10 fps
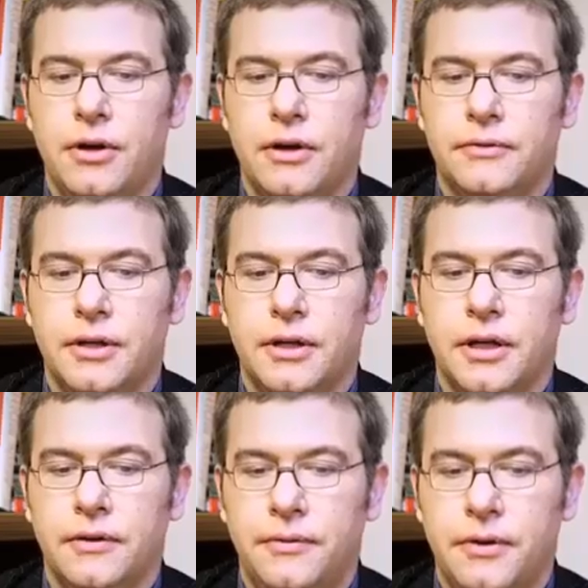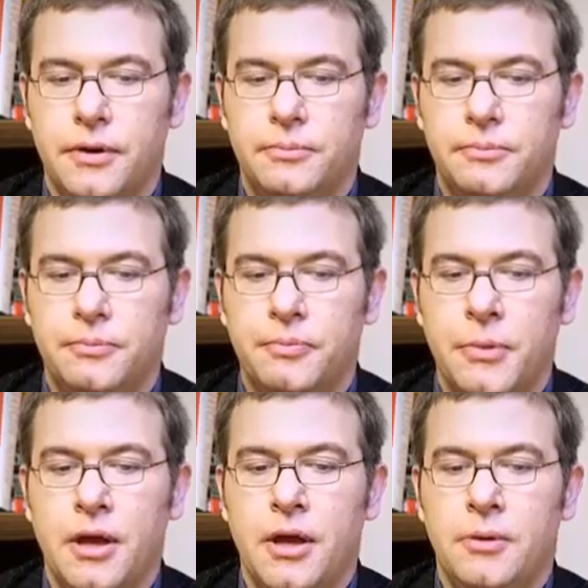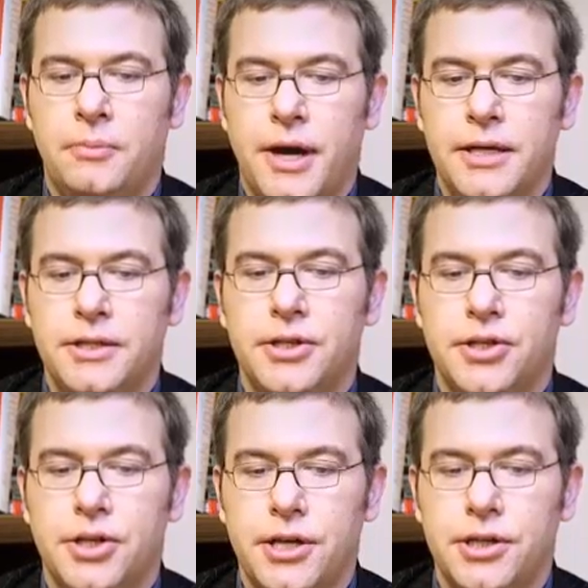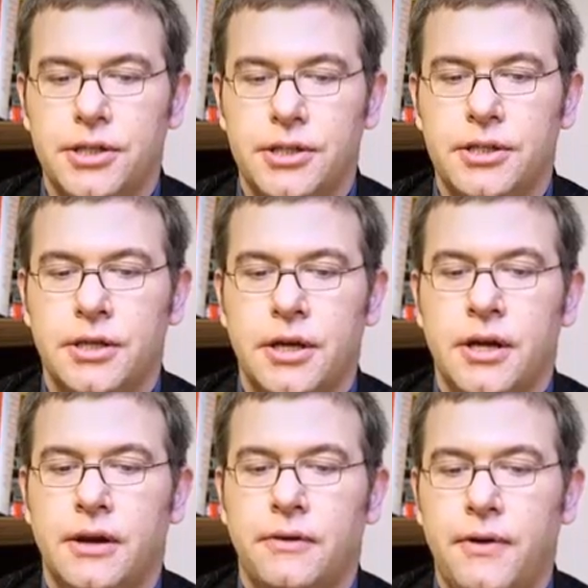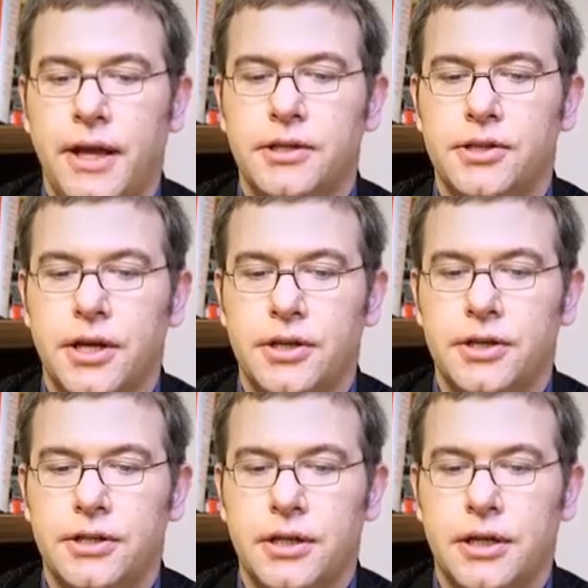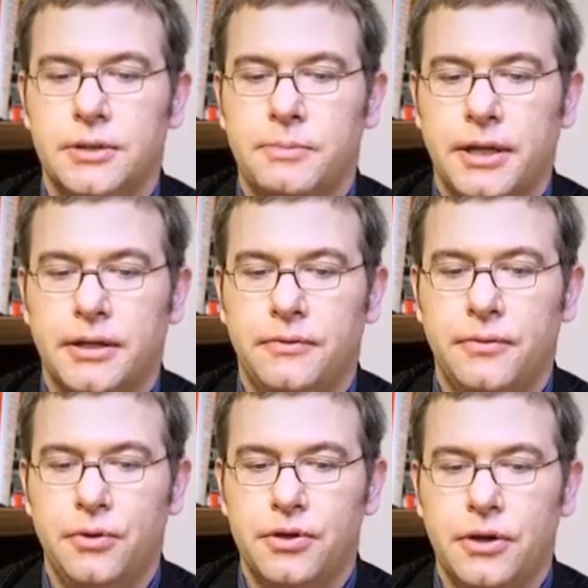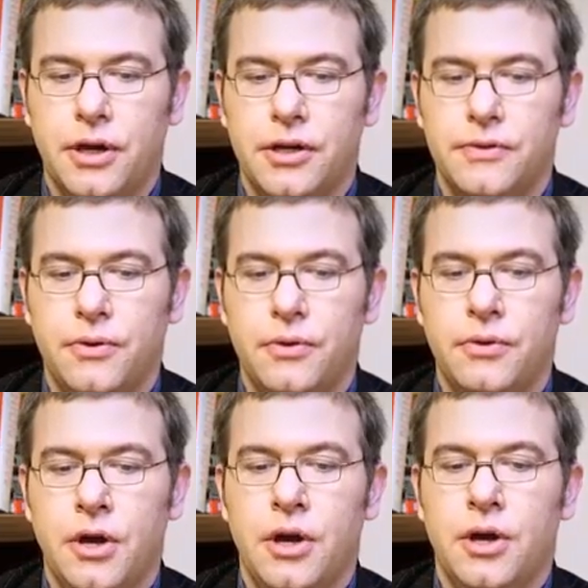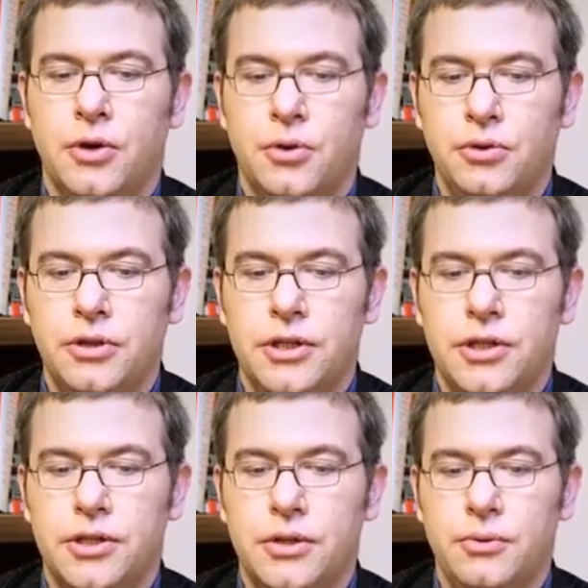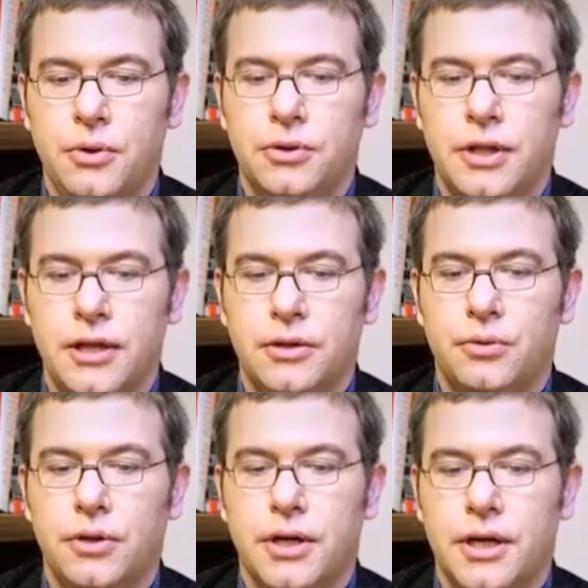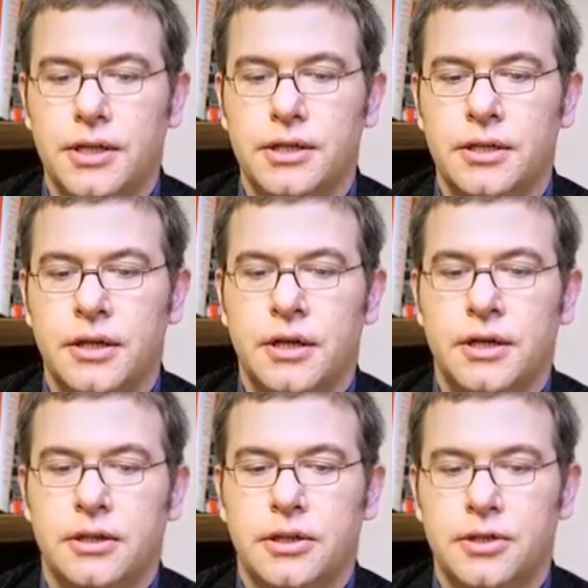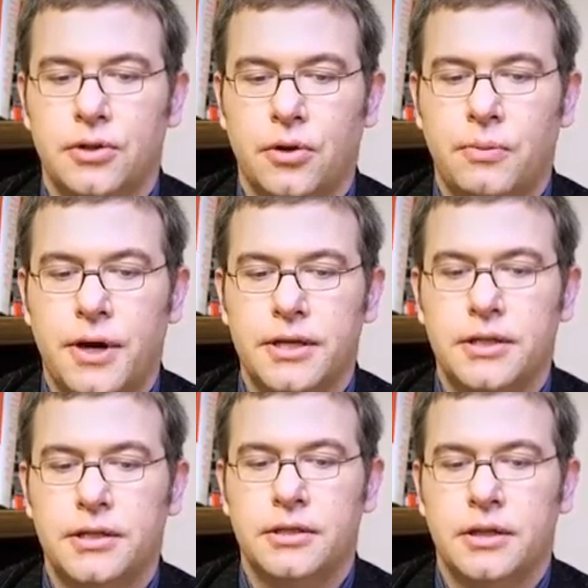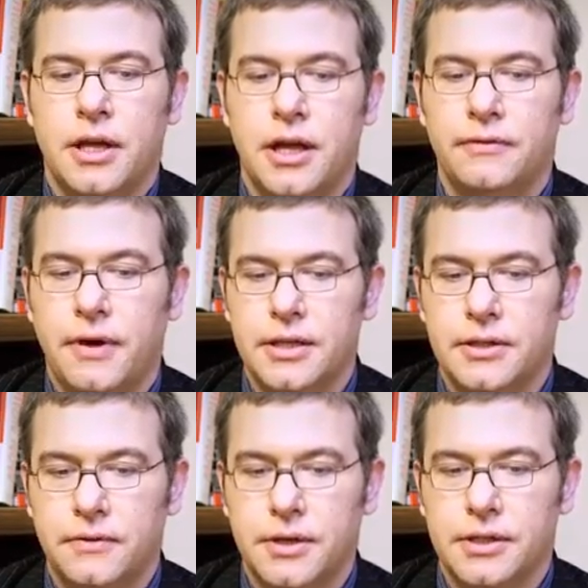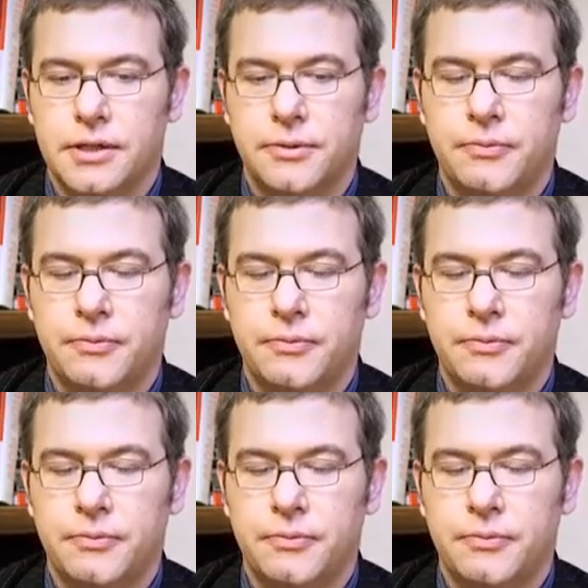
of the firm. Prices changes reflect changes in expected future cash flow. Good decision will tend to increase the stock prices and vice versa.